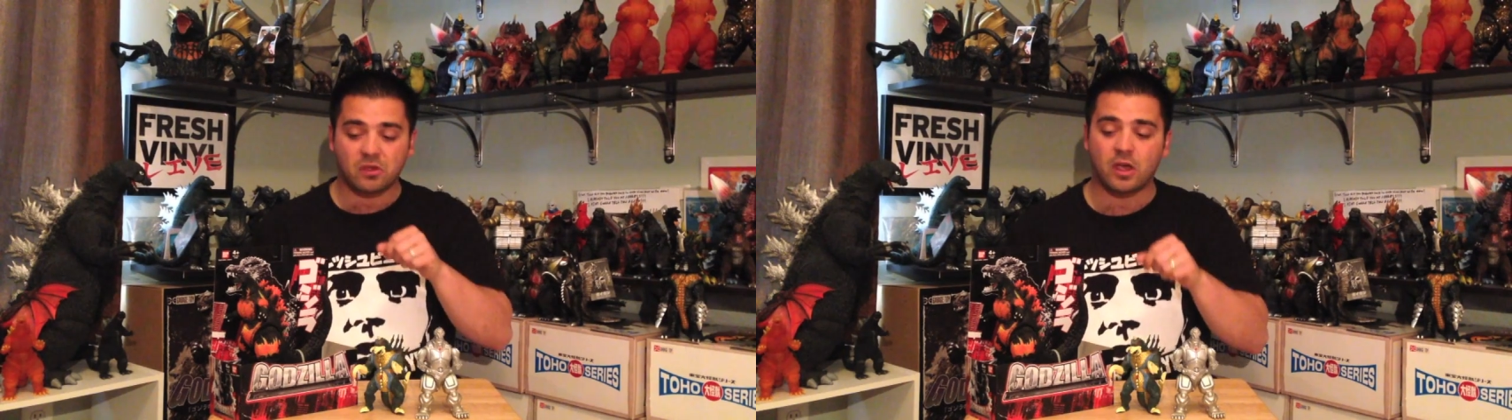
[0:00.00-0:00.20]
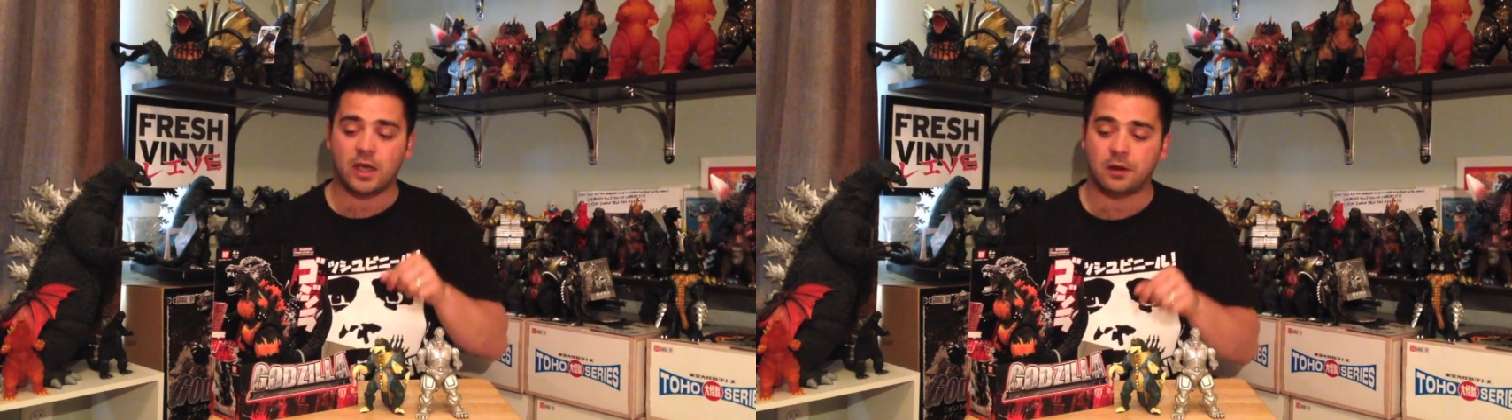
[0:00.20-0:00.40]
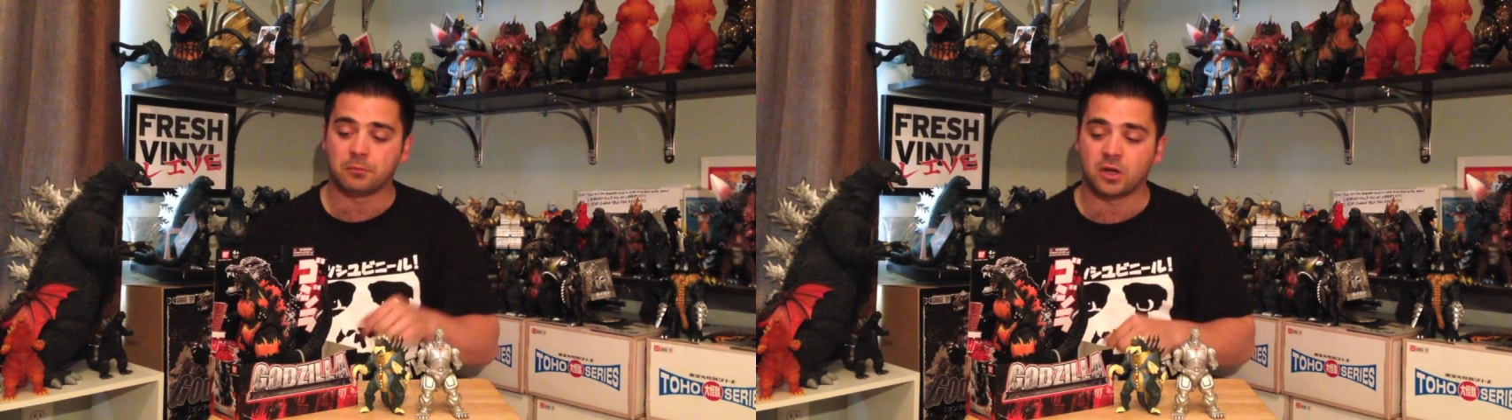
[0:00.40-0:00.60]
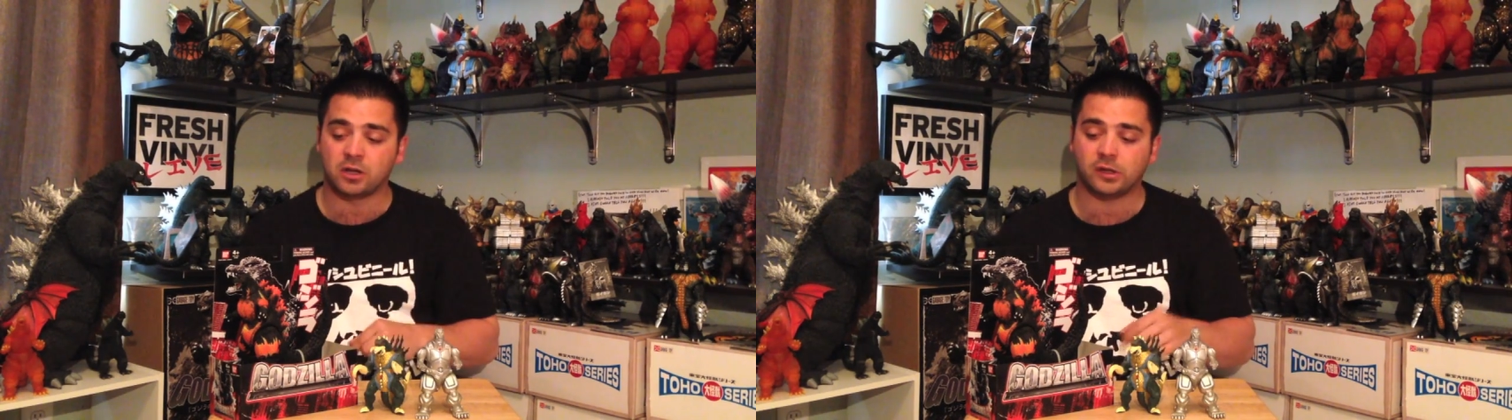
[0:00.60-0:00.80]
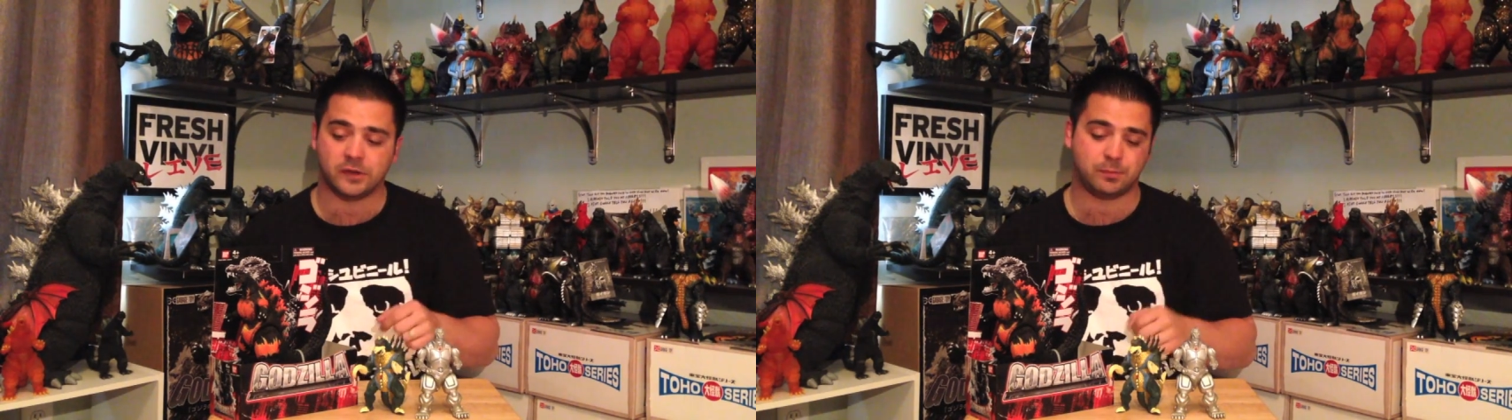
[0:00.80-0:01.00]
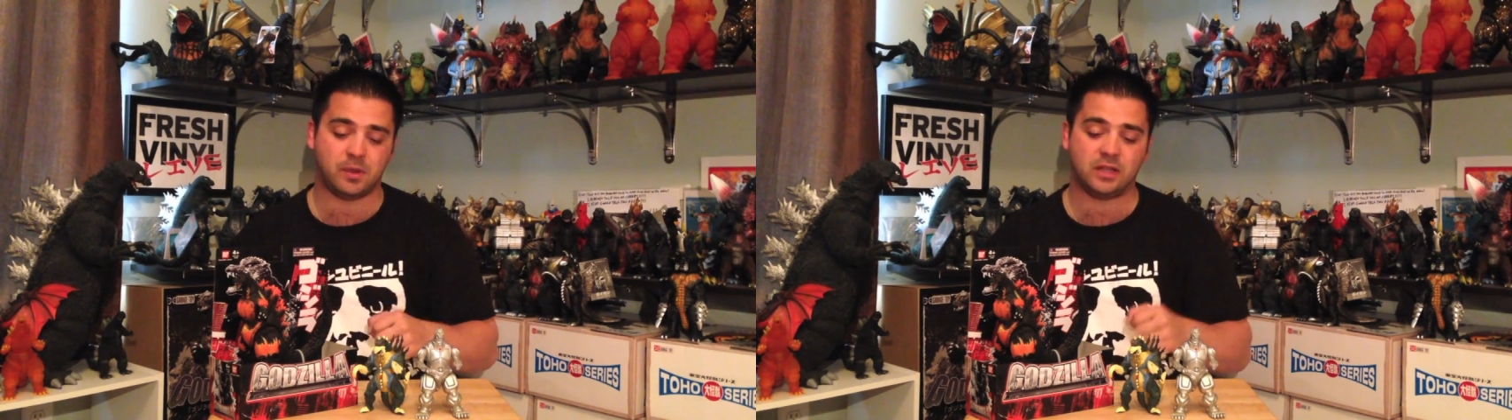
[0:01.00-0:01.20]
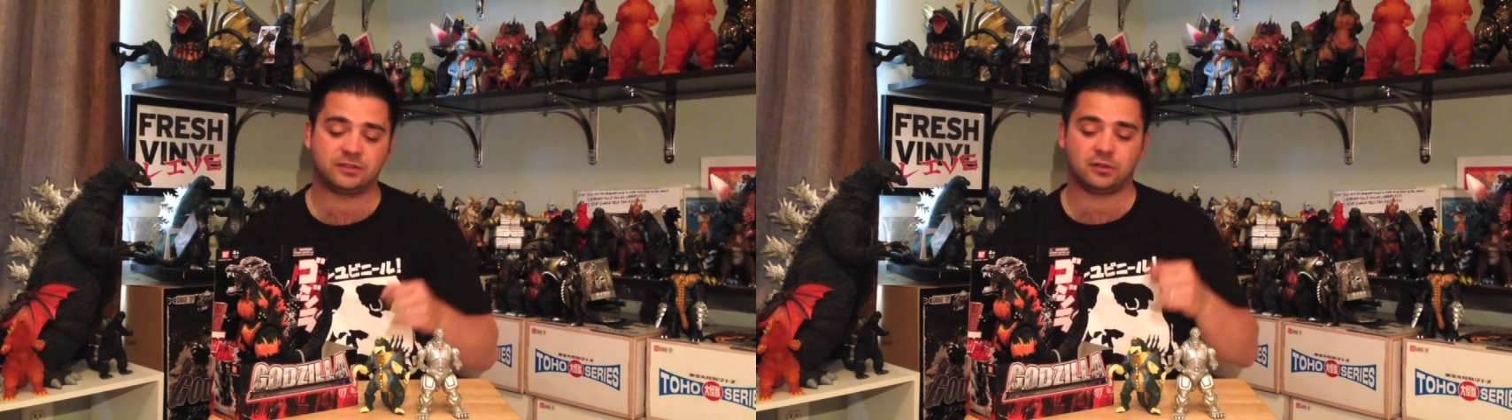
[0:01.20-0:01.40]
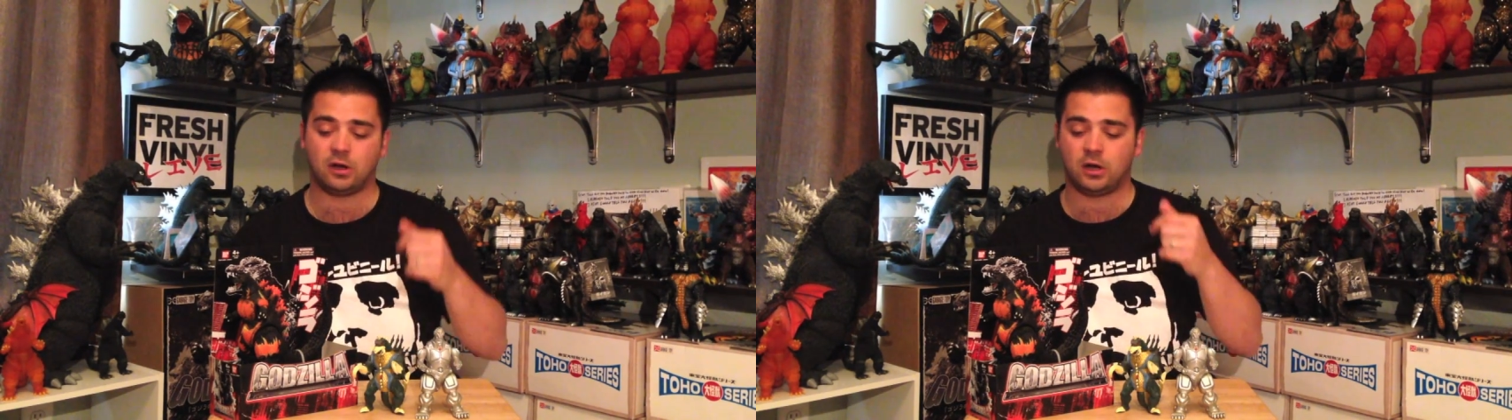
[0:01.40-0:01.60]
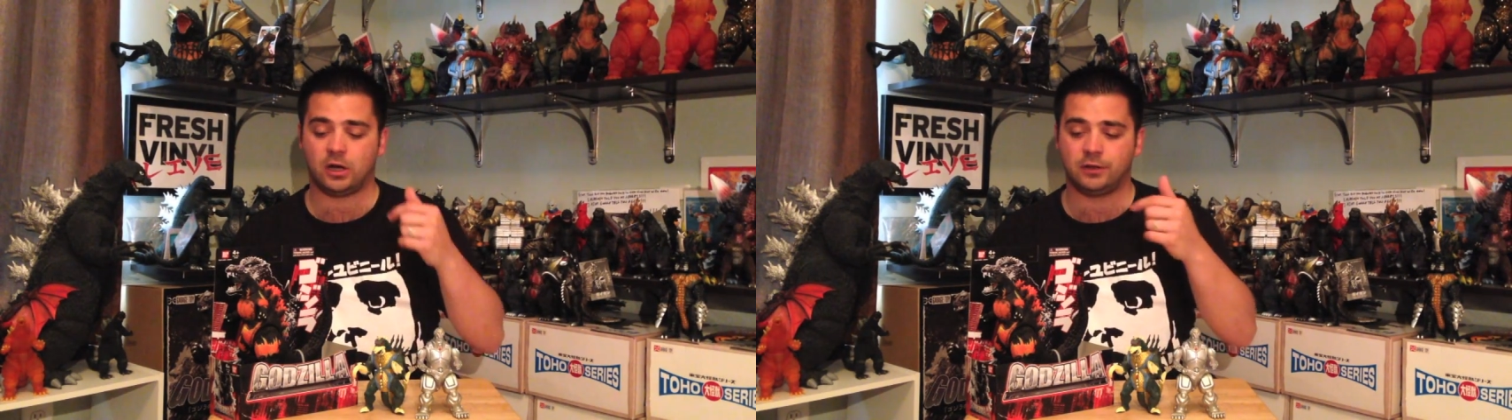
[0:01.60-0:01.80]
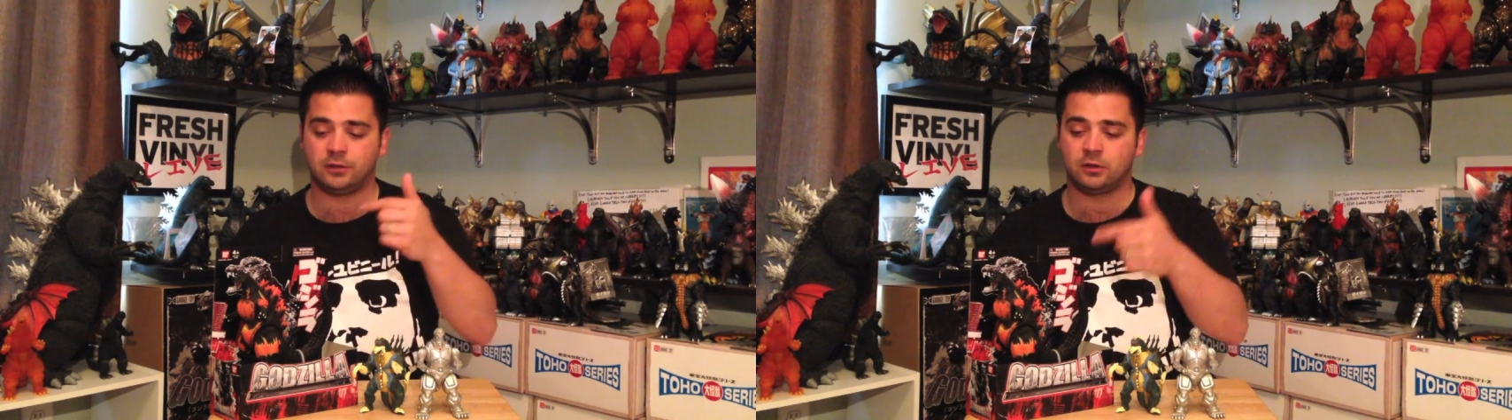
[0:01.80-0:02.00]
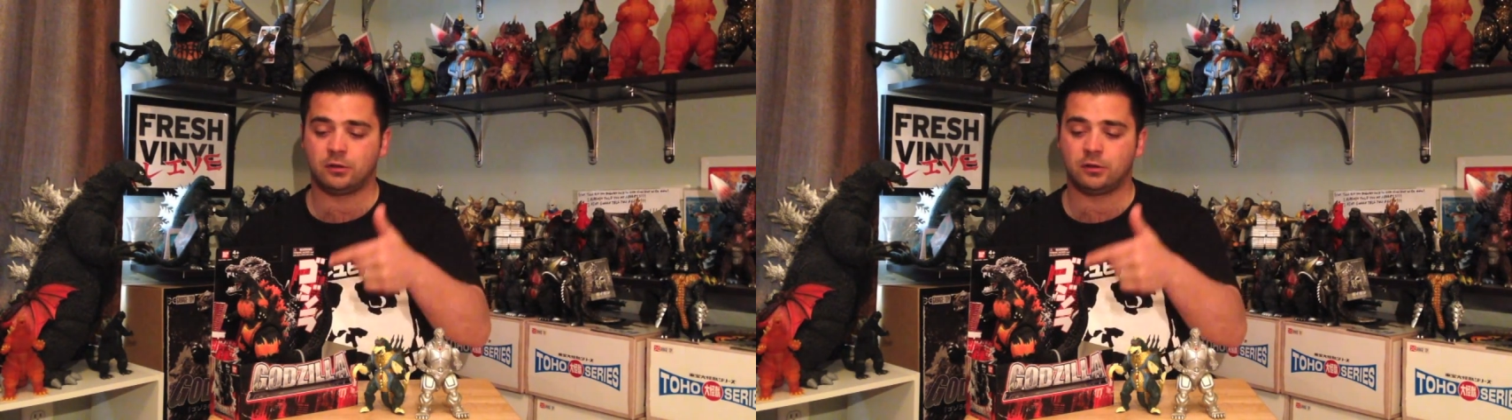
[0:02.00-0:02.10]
And I'm going to touch base on